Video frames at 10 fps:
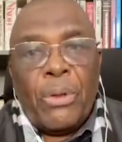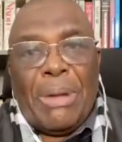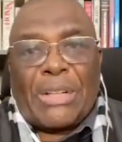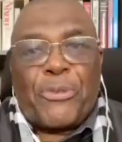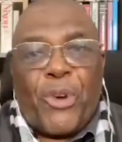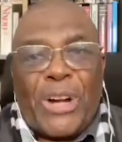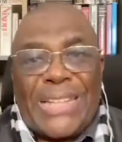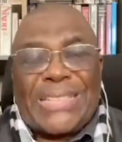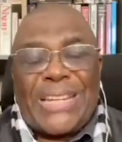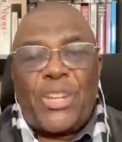But for
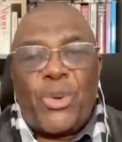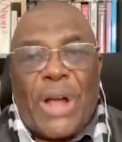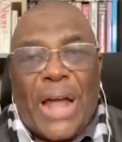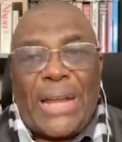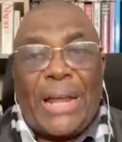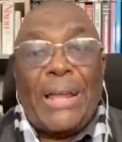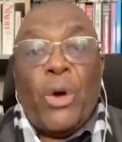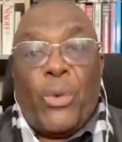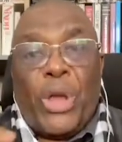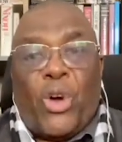us in Uganda,
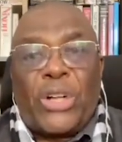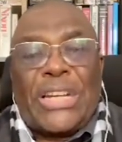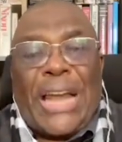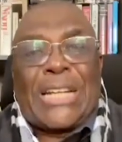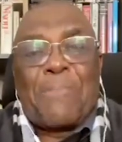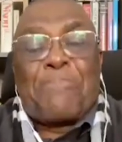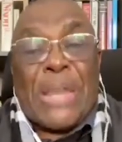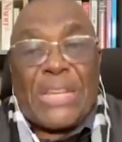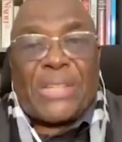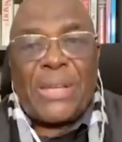we got that
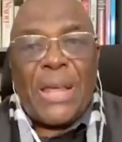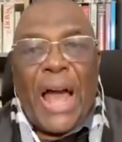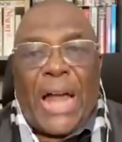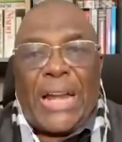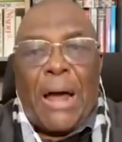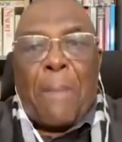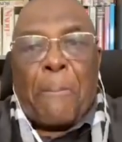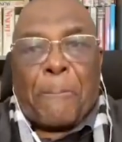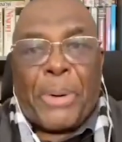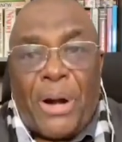peace. And I
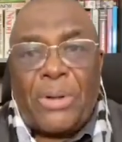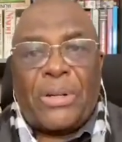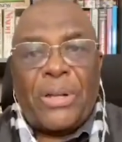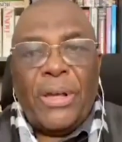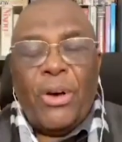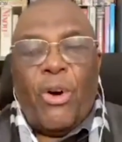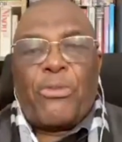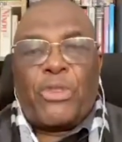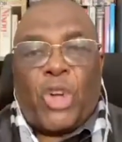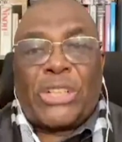am proud
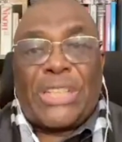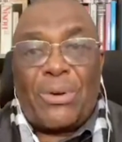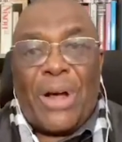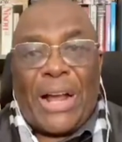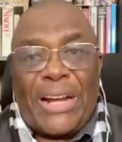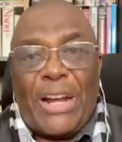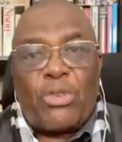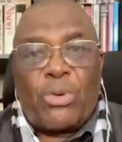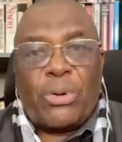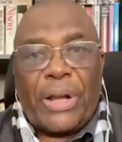of Dr. Ruakana
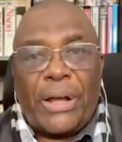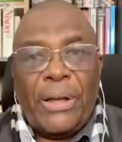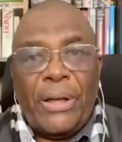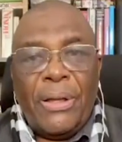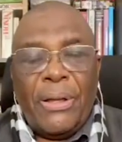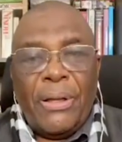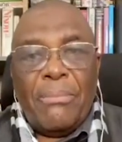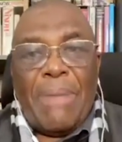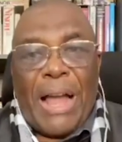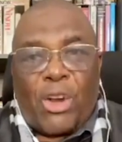Rugunda,
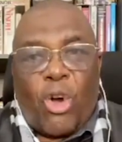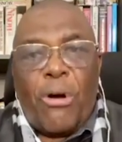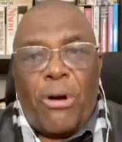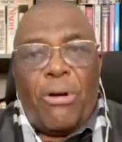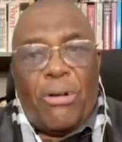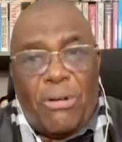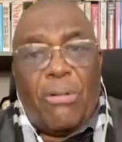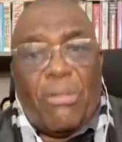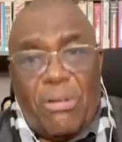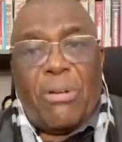my
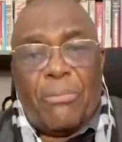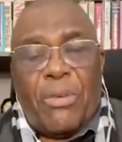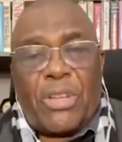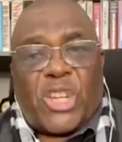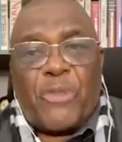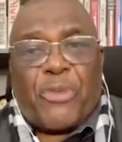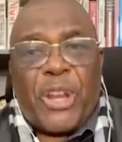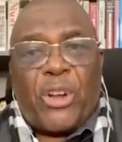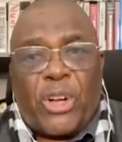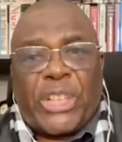co-chief
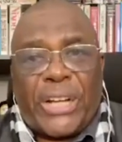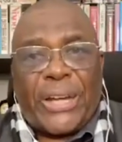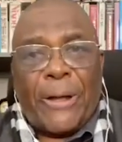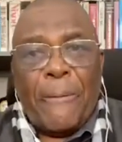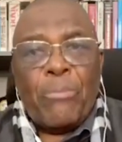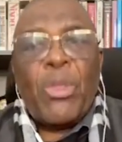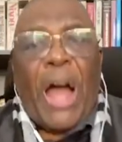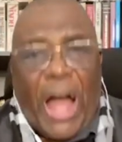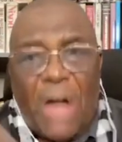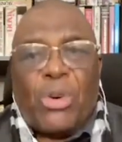negotiator.
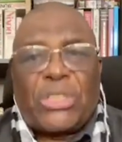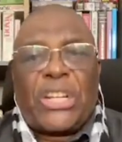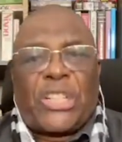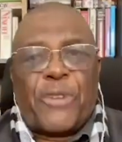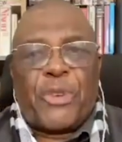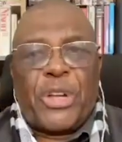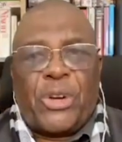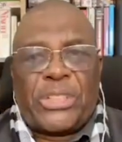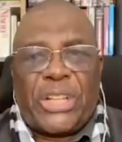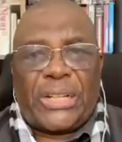I was a chief
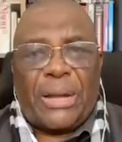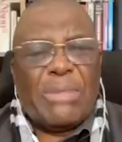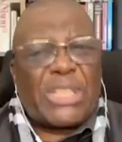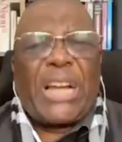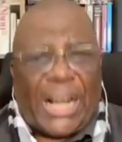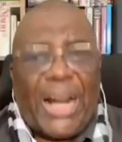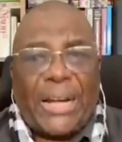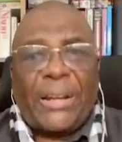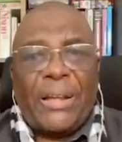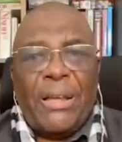negotiator. Mr.
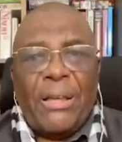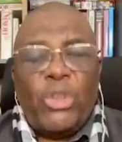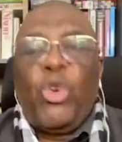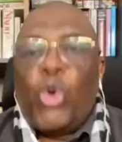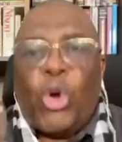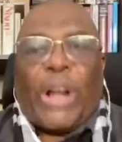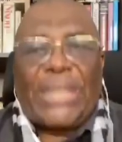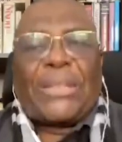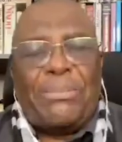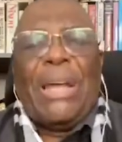Khan, you look
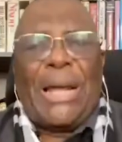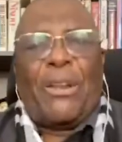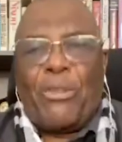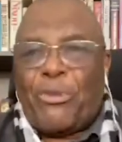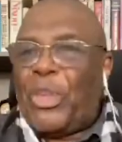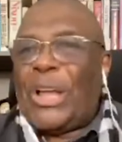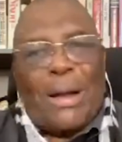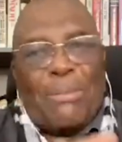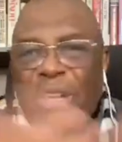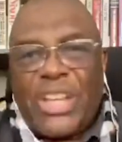at me and you think
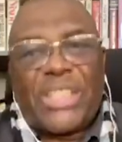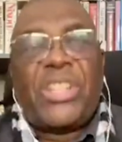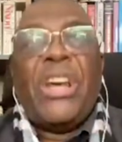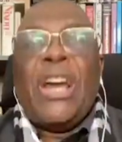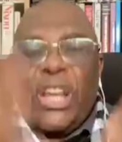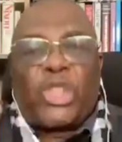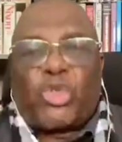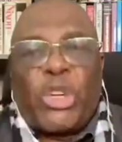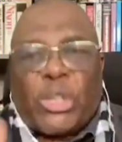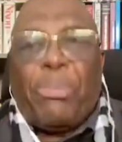I'm just a
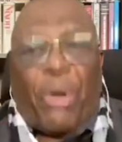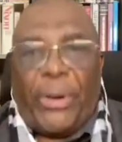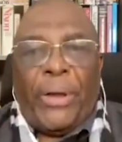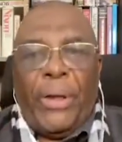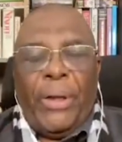street boy.